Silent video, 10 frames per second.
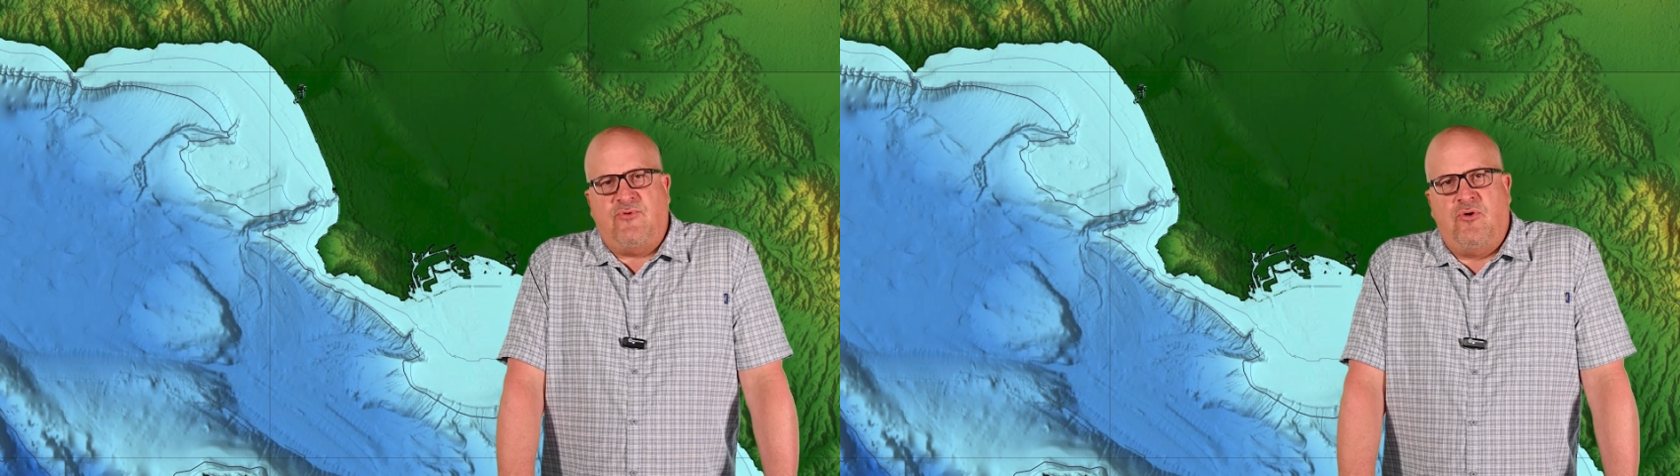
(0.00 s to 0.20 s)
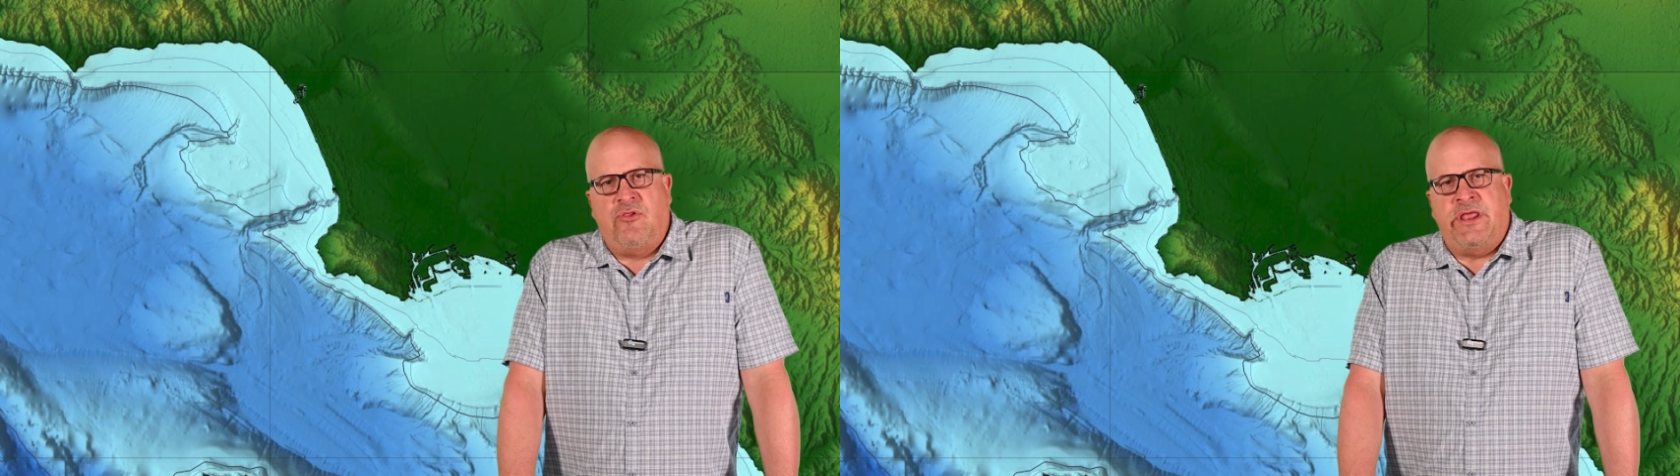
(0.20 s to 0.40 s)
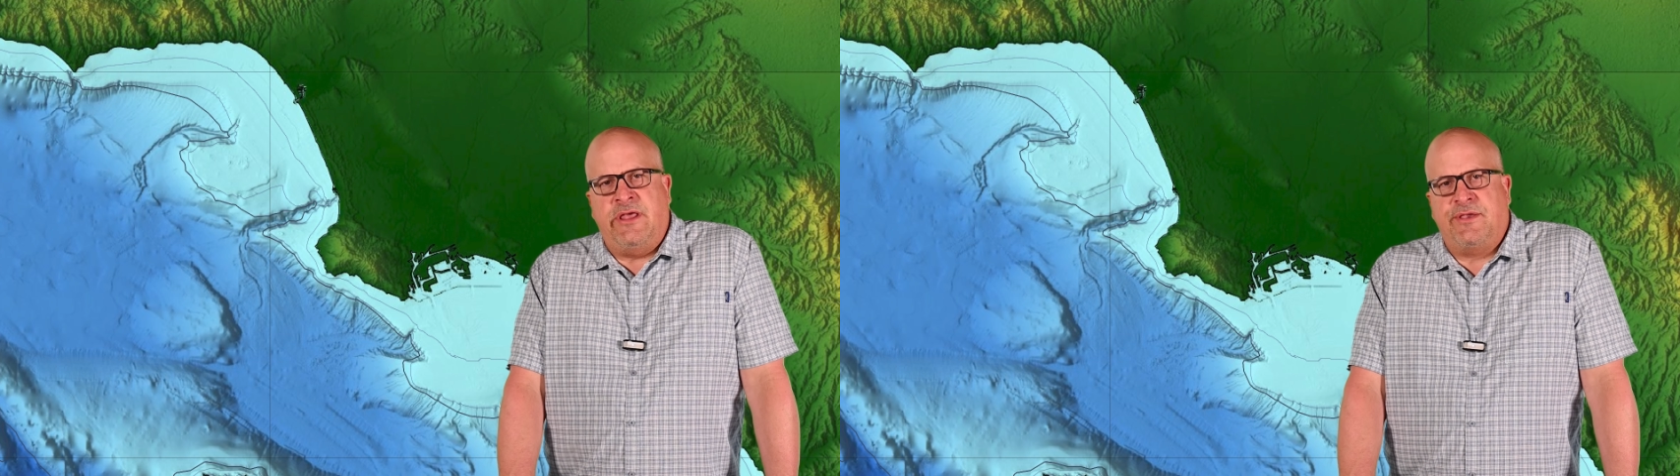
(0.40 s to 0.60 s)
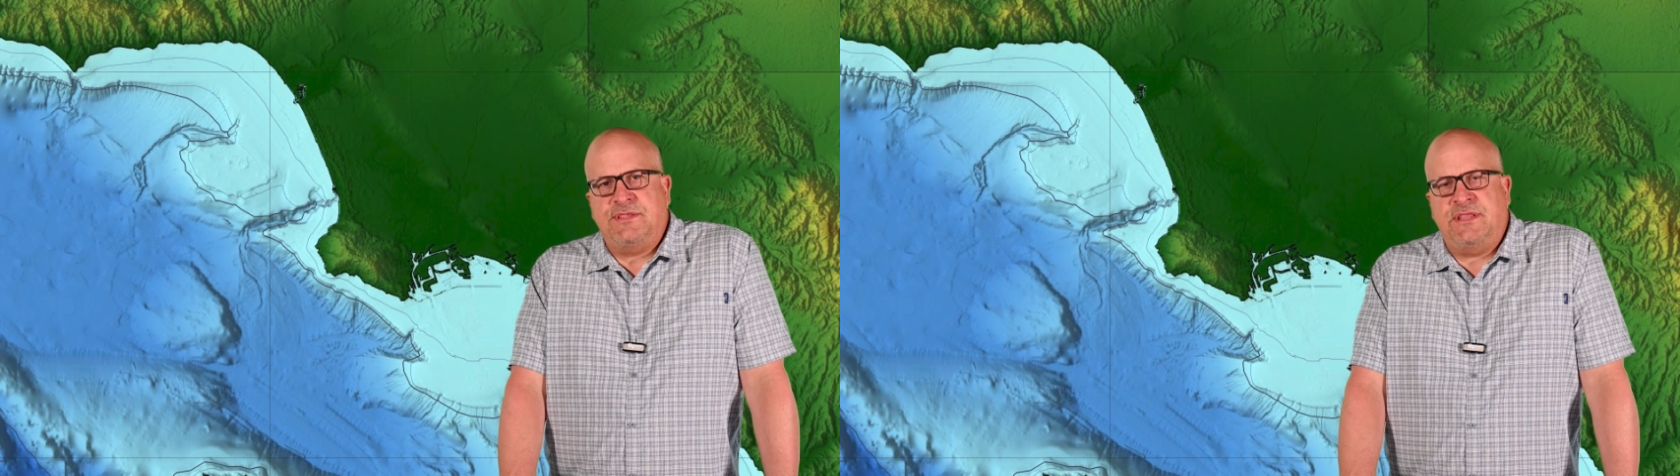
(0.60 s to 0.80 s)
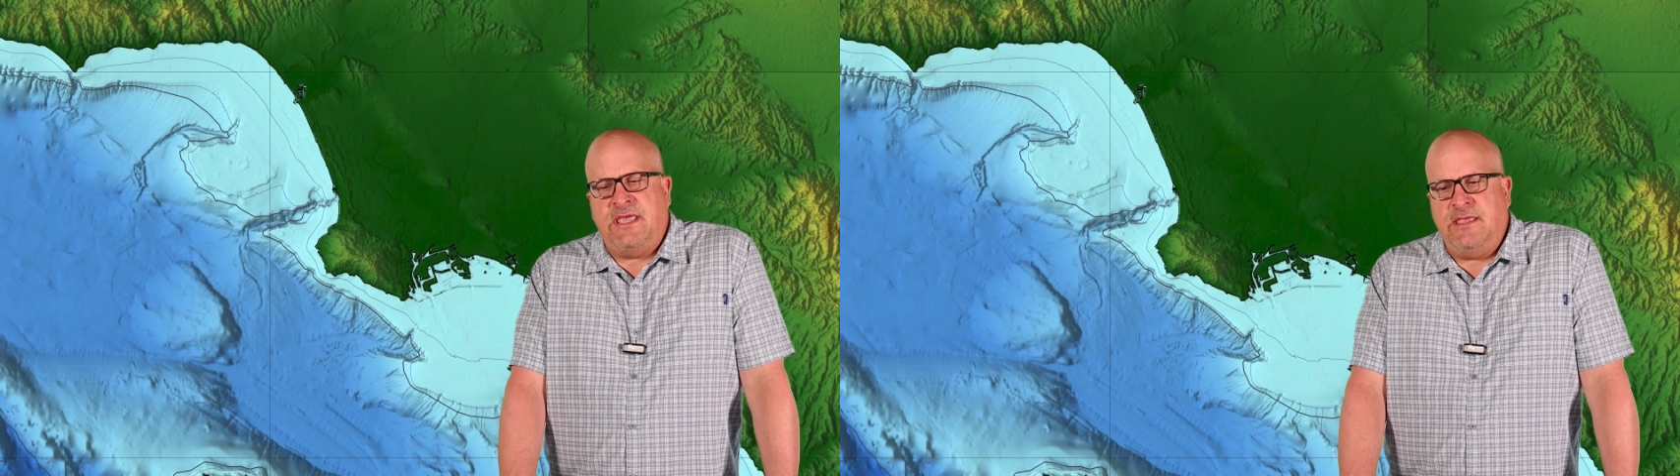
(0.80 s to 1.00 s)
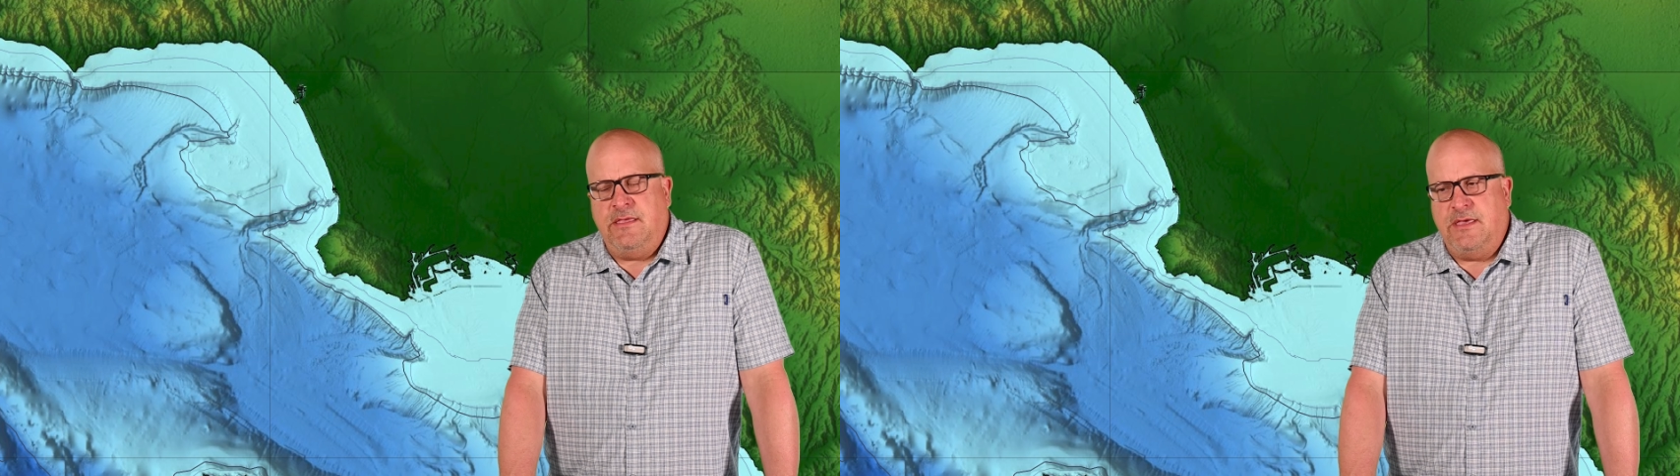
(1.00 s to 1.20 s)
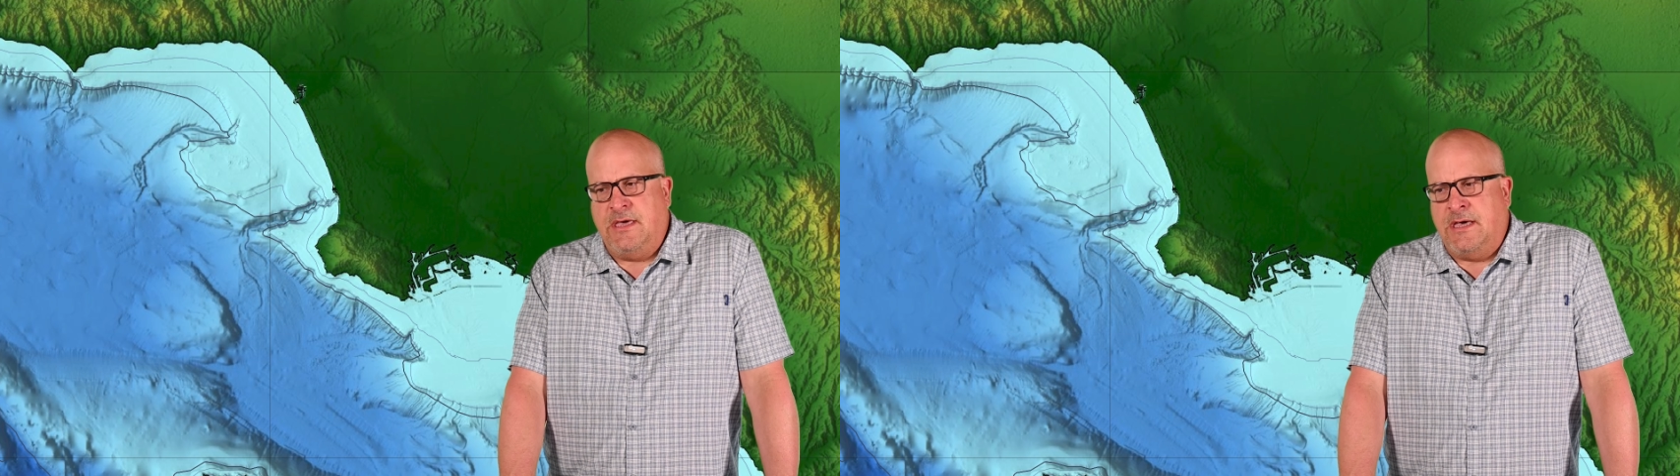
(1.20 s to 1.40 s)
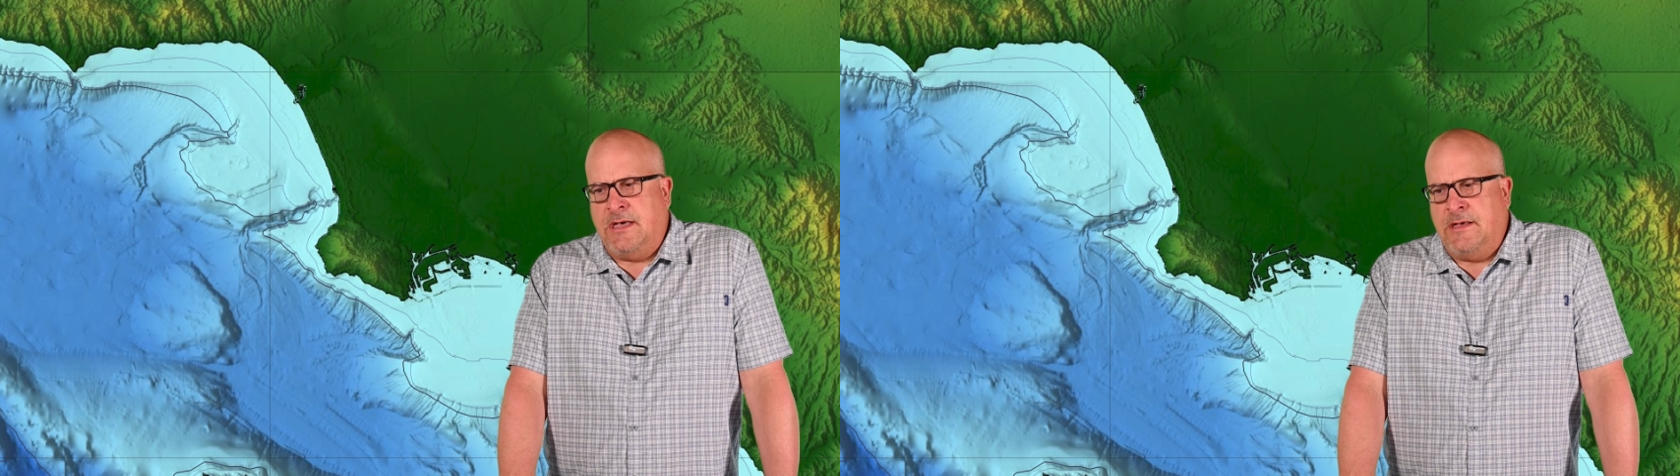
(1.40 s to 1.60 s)
a whole lot else today.
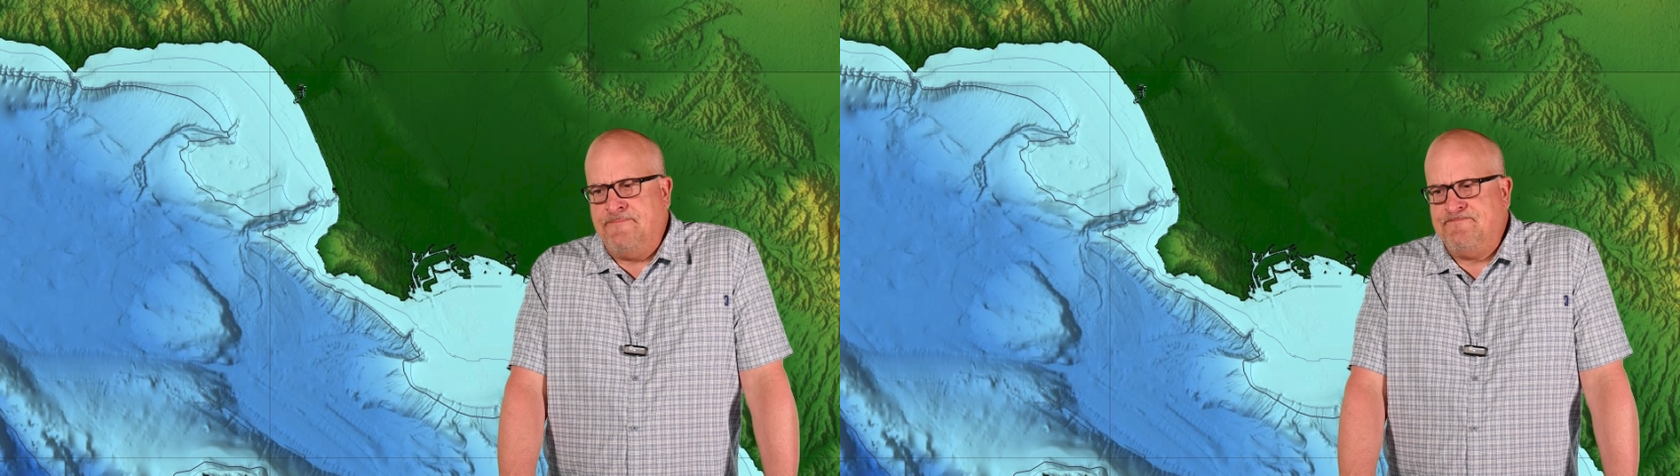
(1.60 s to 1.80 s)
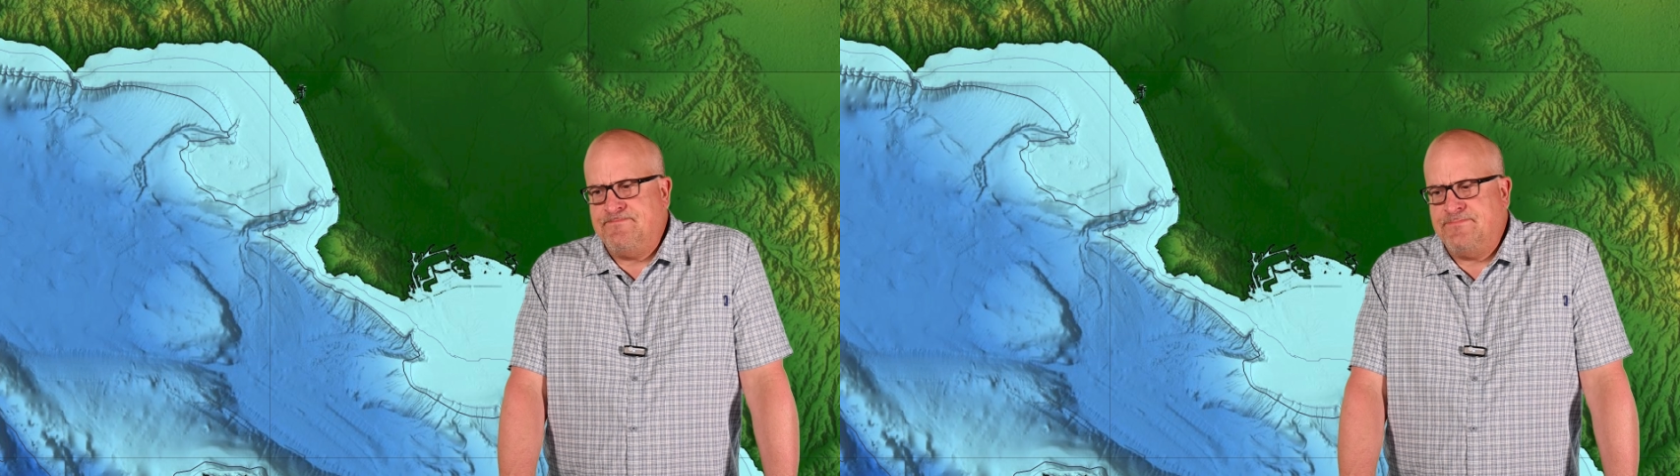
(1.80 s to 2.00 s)
Uh,